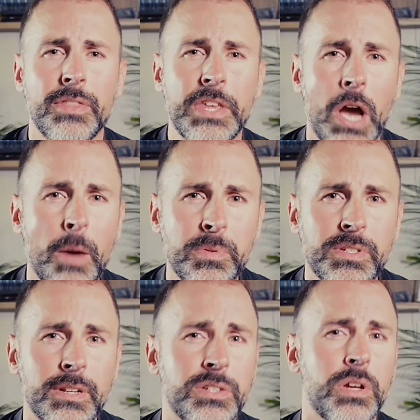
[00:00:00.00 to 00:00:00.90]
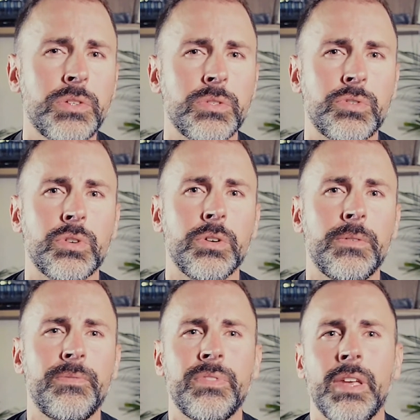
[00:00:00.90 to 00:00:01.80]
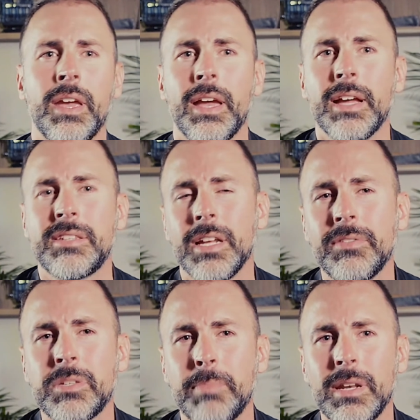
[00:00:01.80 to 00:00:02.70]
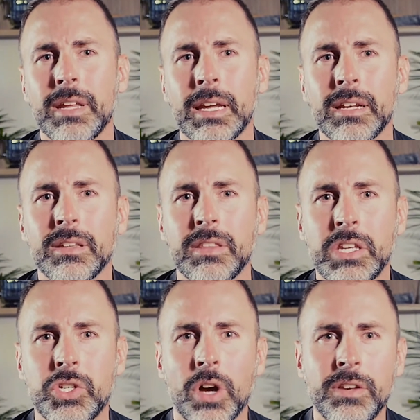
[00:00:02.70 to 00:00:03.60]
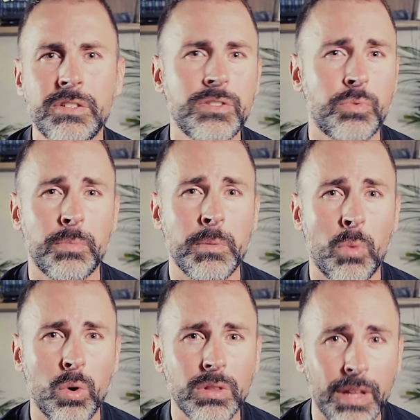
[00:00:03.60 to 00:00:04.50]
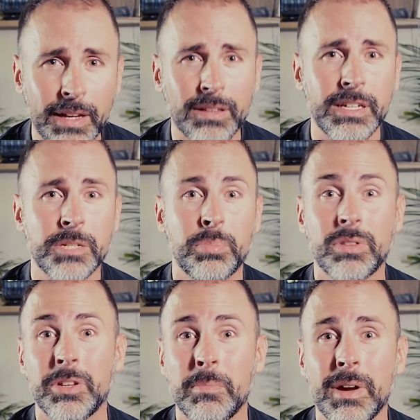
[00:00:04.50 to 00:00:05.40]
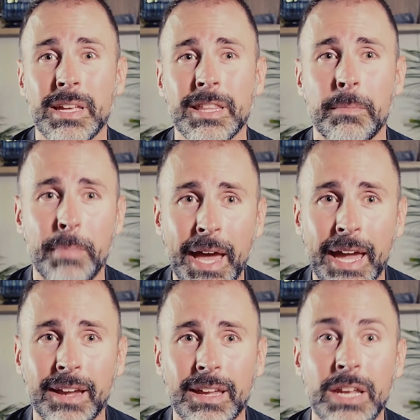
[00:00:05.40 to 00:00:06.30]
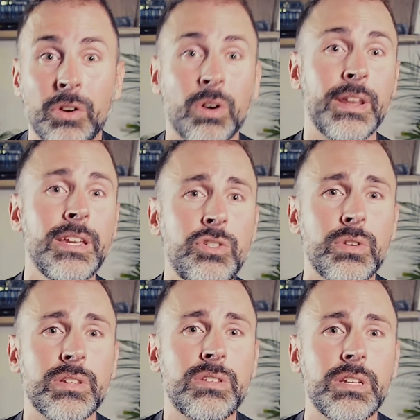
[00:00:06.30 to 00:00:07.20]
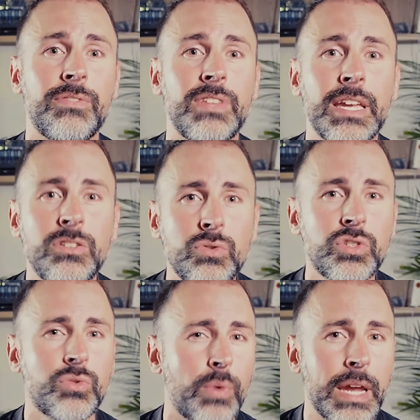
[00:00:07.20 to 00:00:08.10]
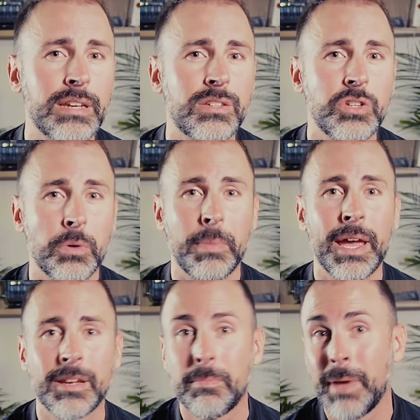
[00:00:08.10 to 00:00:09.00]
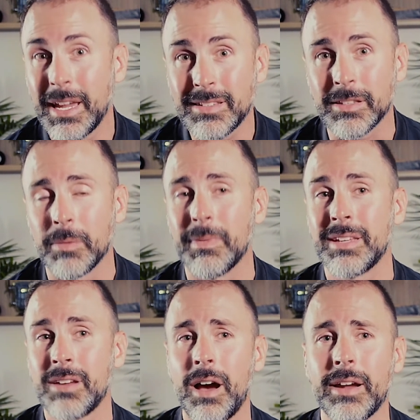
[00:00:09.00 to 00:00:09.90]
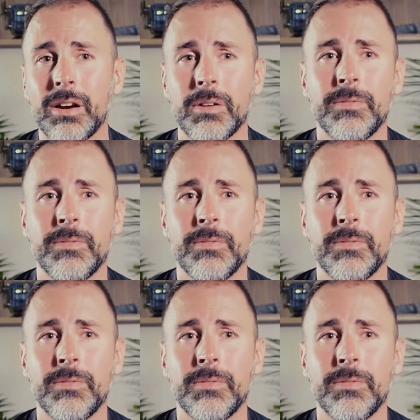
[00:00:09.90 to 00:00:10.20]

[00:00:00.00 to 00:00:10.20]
The opposite is also true. Instead of spending it, the Johnsons would be more likely to put their money in the bank and earn interest if the interest rate your bank pays them is higher.